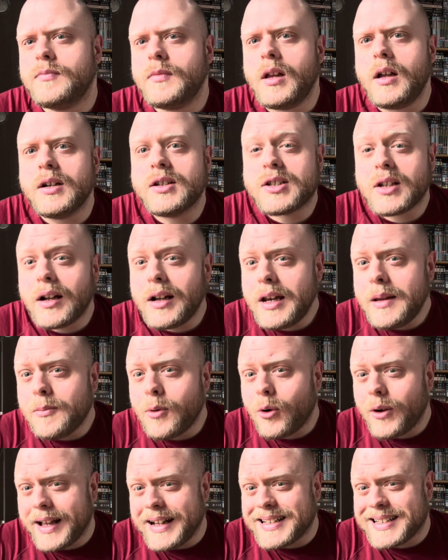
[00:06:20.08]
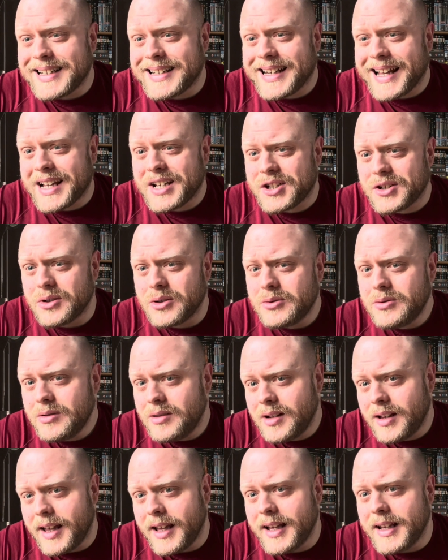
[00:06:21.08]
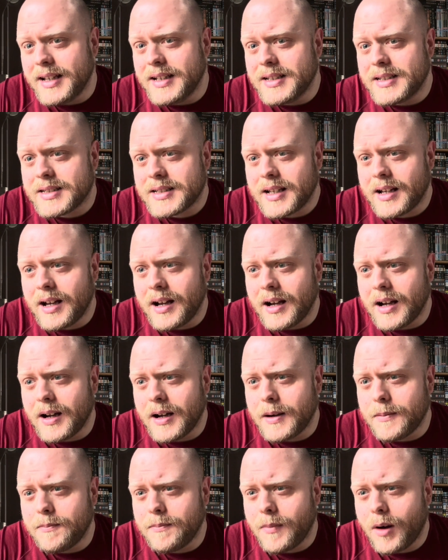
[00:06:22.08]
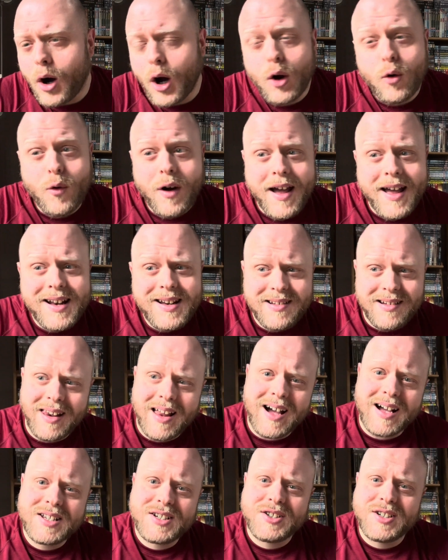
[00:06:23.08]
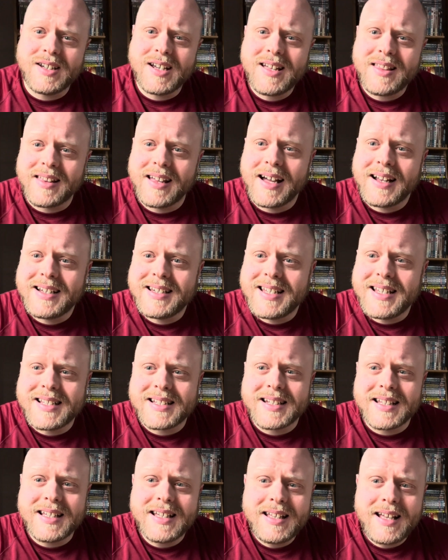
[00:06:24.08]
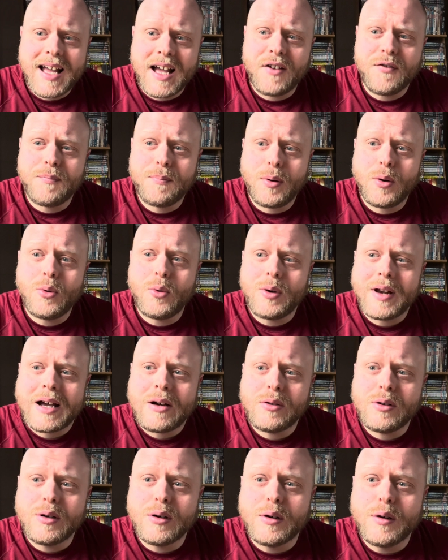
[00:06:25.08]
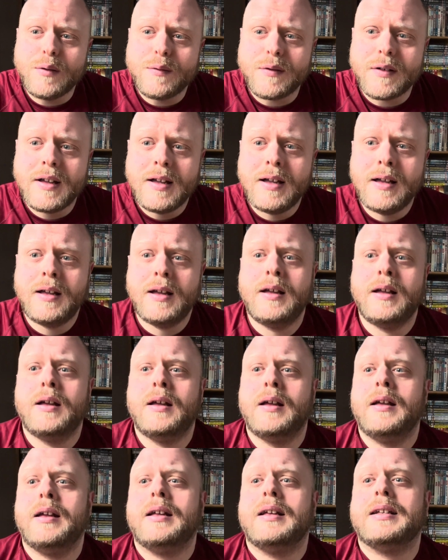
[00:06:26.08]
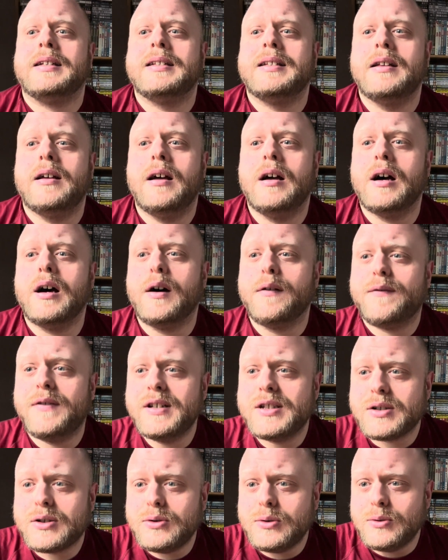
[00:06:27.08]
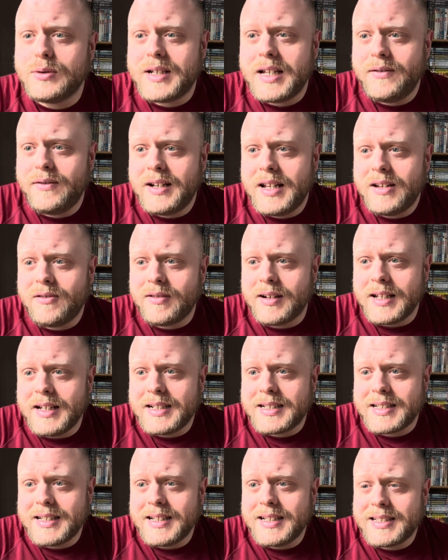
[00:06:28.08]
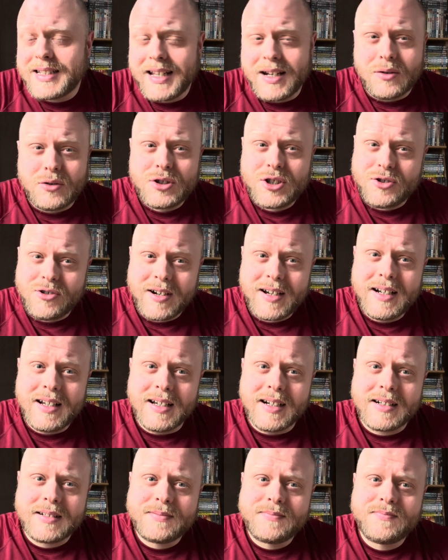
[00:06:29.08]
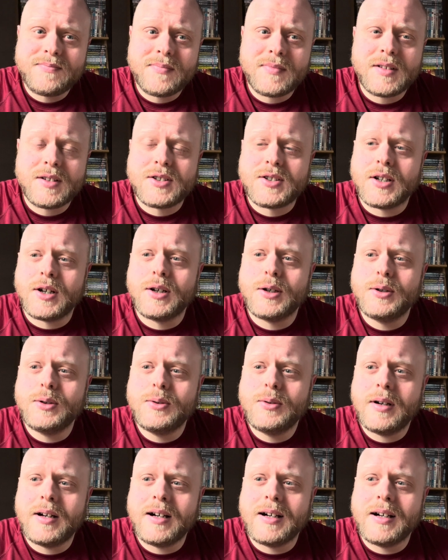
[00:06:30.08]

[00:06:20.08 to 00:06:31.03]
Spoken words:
Slightly more international is I read last year that Disney have pulled out of physical DVD releases in Australia. So